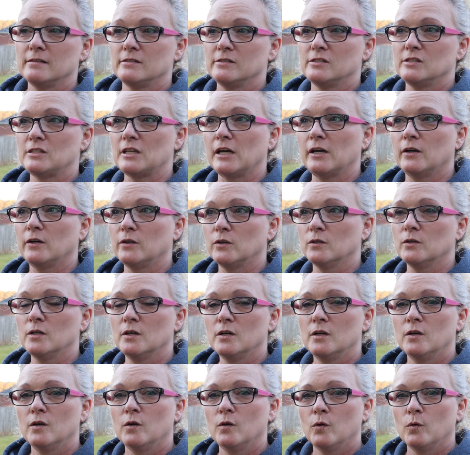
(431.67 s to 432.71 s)
So,
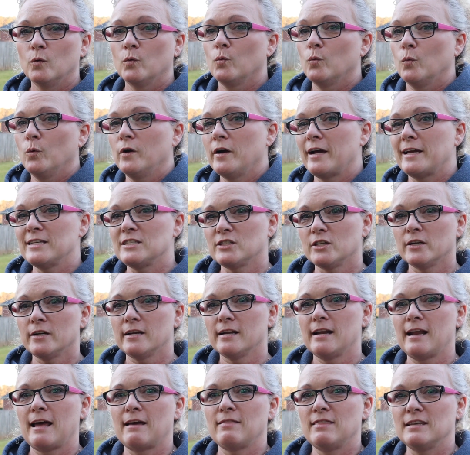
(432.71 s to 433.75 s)
where I
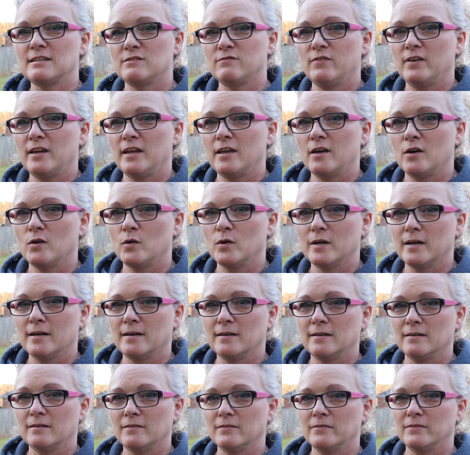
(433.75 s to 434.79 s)
started at this video
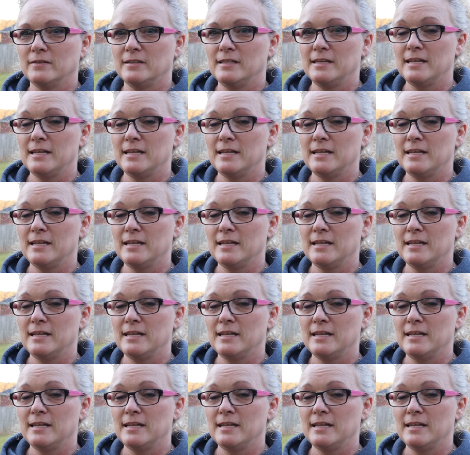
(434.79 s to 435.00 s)
of